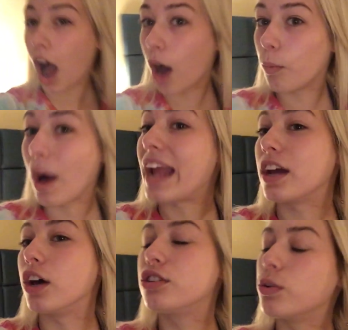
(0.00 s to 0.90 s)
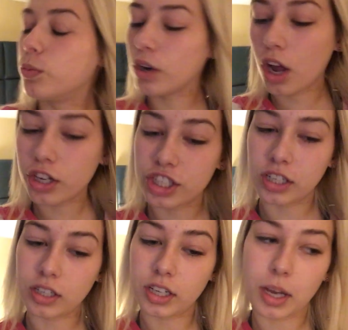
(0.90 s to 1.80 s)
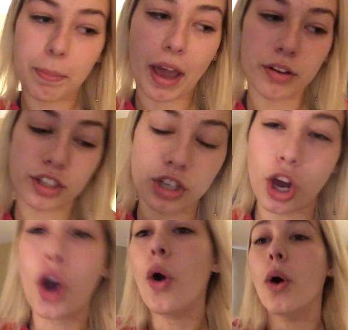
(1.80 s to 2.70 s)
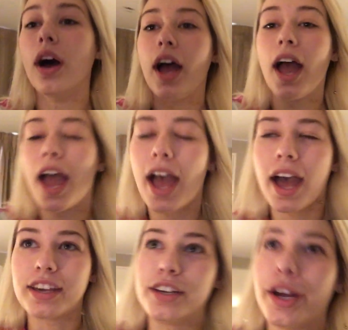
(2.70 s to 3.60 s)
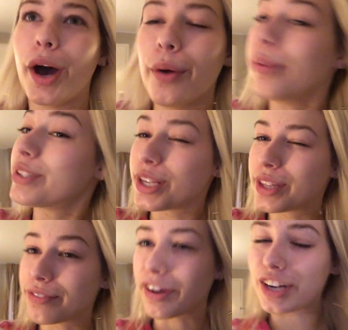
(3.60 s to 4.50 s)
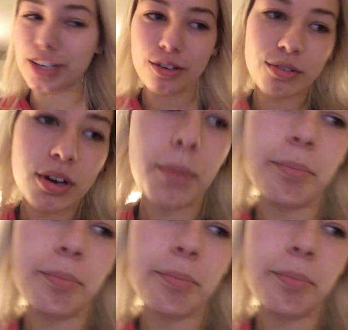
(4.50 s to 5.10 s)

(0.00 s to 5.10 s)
All right, y'all, so we're all chilling, about to go, you know, to the venue,